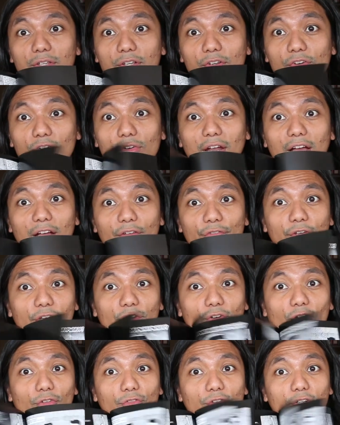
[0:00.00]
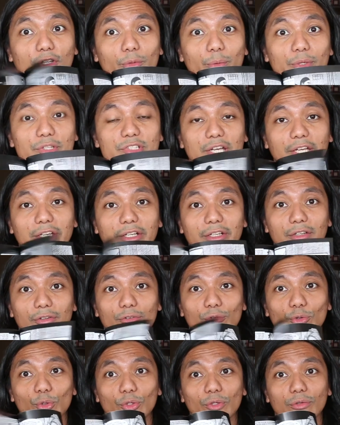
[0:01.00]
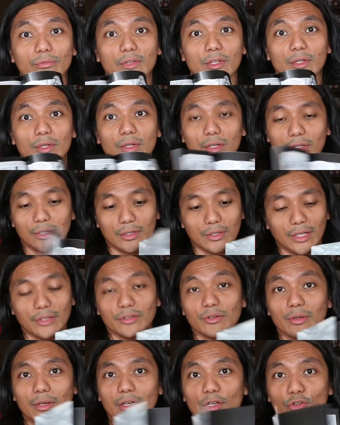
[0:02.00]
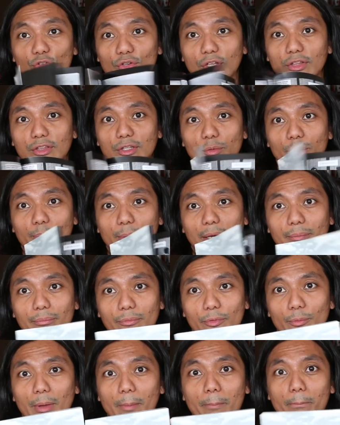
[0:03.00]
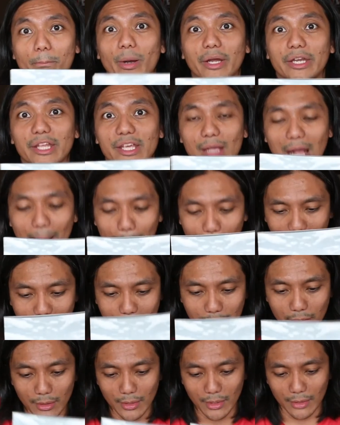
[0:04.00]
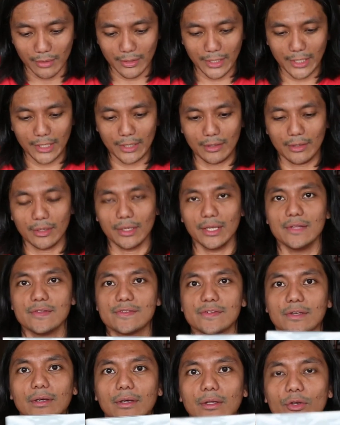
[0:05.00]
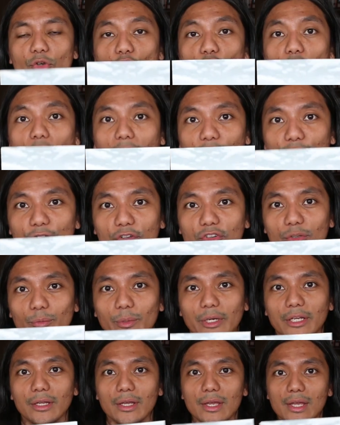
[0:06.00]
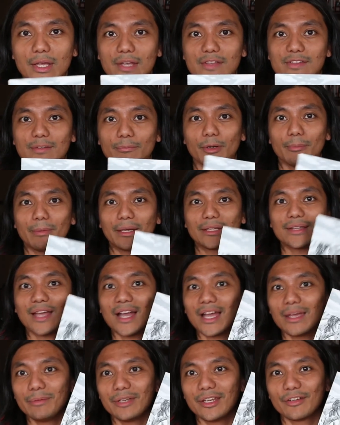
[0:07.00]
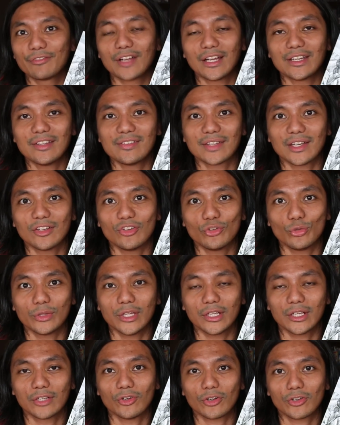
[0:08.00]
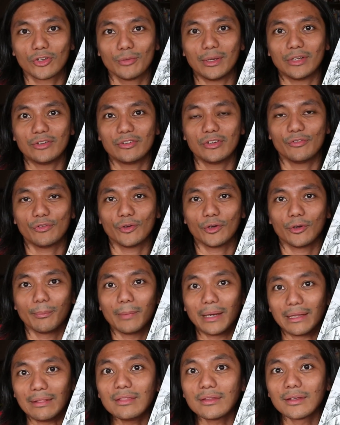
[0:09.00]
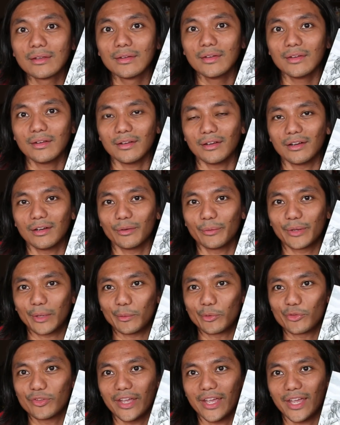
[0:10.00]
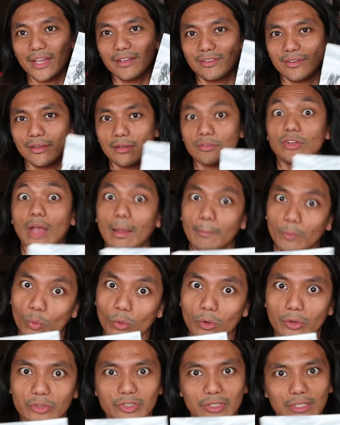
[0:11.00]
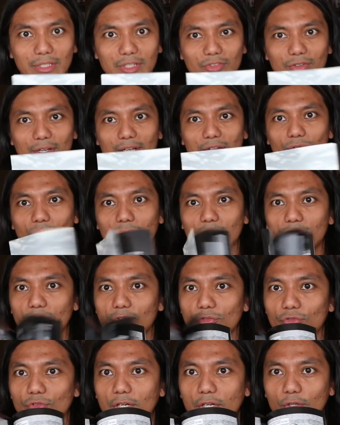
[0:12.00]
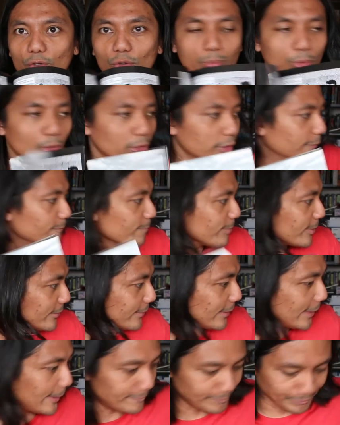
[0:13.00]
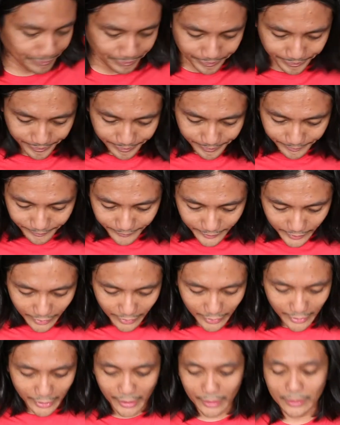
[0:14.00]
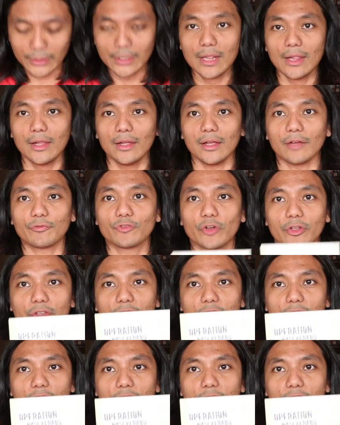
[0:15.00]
graphic novel which I wrote and illustrated with my buddy Apan, right? It's a non-fiction one. It's about my time in Afghanistan shooting a documentary for a month when I was there. See, I'm a war journalist, right? So it's a really good book, right? I've got